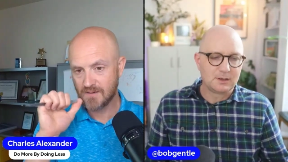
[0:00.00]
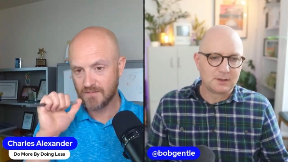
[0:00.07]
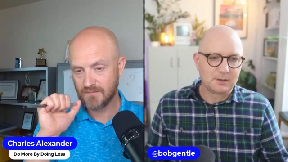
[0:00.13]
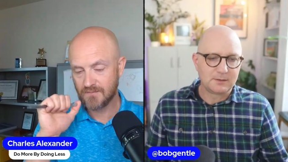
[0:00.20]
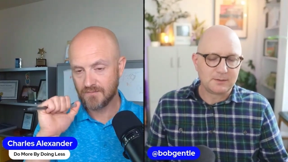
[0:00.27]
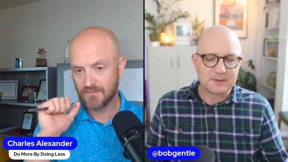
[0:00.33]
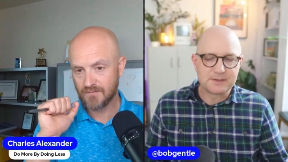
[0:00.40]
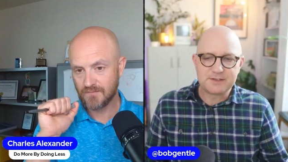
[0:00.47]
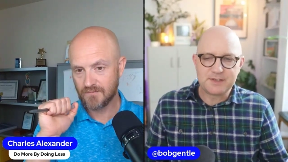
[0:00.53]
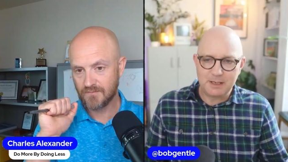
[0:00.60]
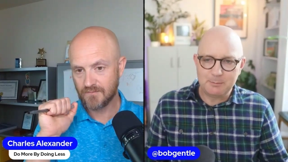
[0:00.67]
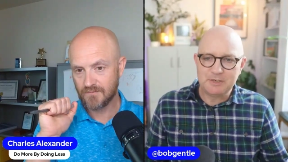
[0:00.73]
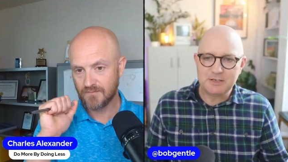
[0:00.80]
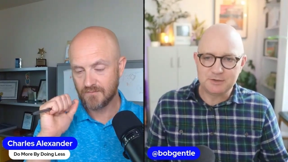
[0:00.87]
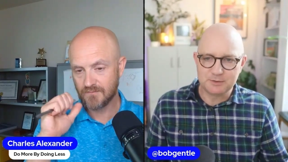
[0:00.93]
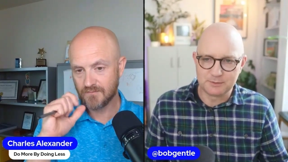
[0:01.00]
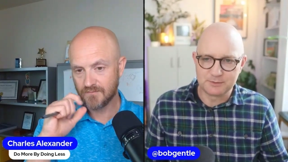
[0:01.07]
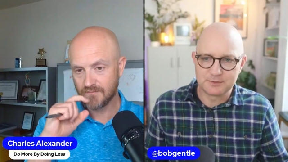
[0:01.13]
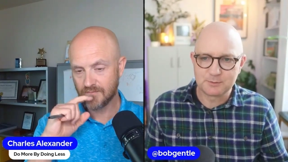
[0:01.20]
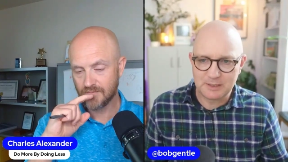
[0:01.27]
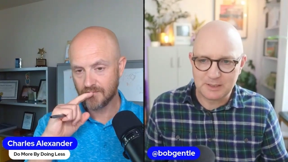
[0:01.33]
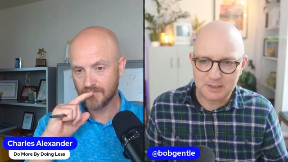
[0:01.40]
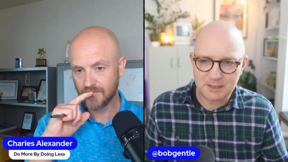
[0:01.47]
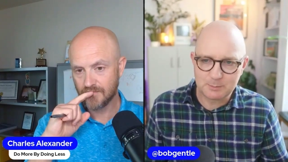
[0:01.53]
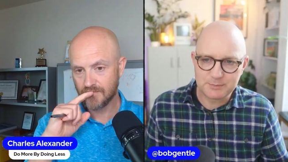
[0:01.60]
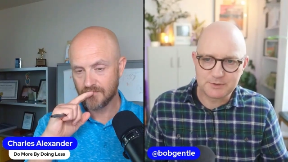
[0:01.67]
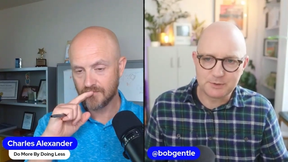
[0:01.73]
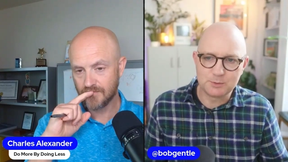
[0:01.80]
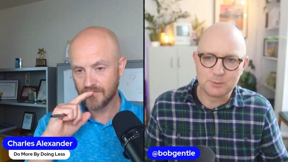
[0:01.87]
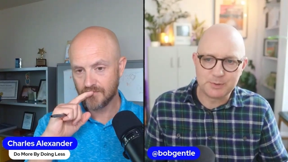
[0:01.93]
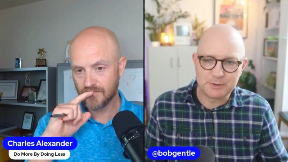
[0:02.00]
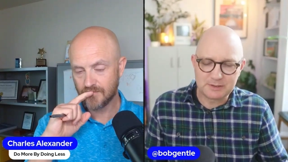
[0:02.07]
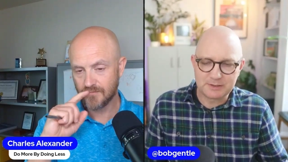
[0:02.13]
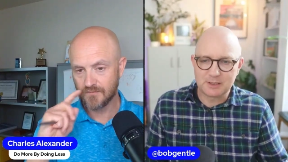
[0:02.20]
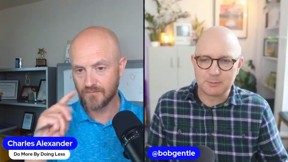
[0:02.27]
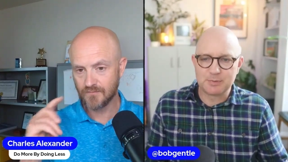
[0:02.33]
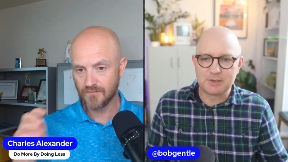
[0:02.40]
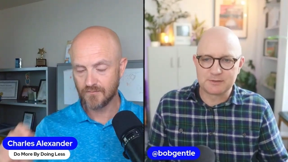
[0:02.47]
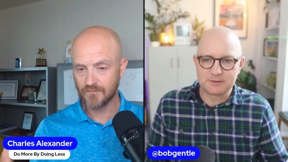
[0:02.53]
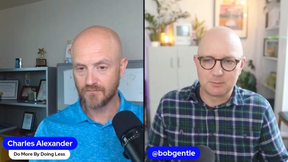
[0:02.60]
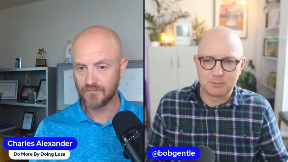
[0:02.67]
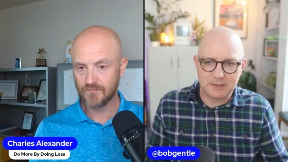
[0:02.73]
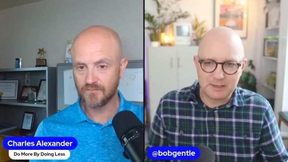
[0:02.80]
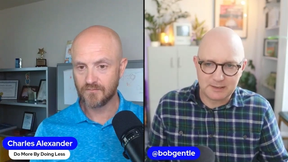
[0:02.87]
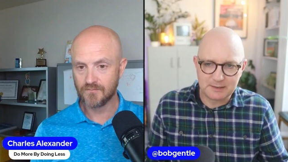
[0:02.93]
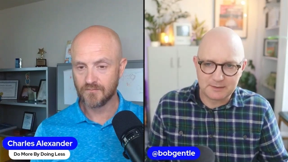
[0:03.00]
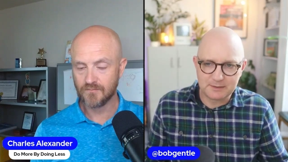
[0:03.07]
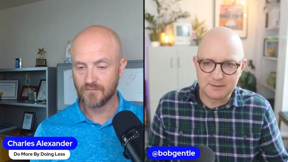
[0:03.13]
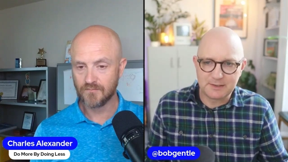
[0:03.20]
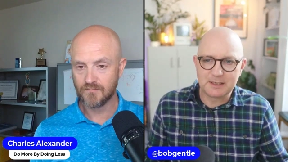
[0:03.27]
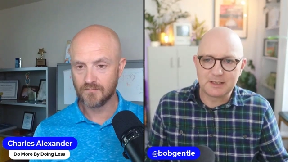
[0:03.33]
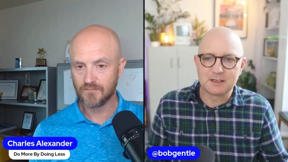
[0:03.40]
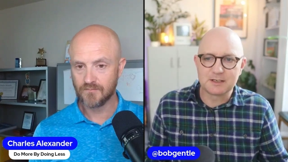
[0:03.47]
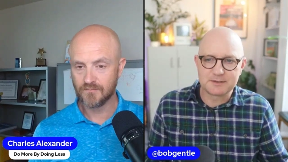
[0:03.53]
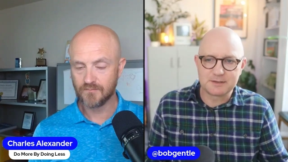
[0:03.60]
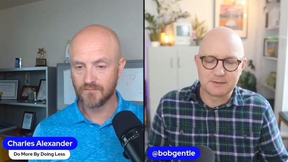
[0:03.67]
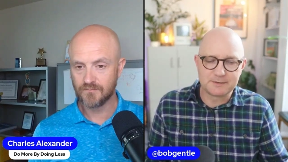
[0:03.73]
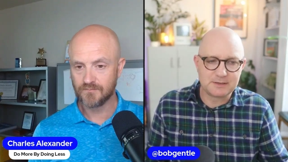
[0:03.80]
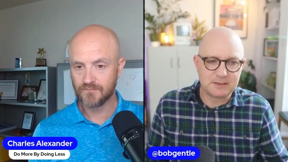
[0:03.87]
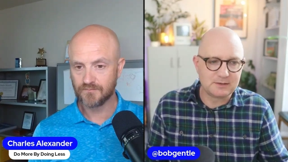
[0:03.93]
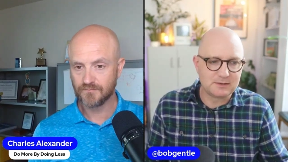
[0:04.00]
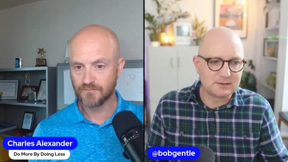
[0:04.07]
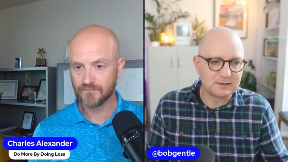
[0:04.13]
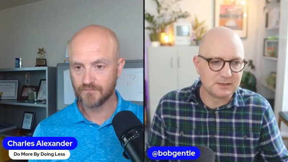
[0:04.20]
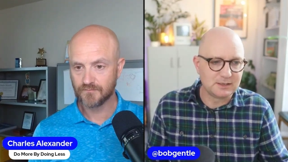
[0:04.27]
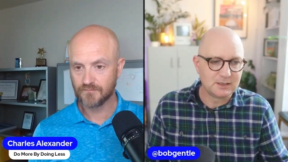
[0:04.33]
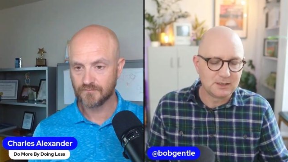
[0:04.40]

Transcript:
Speaker 1: the same issues when it comes to building our personal brand and taking ourselves seriously.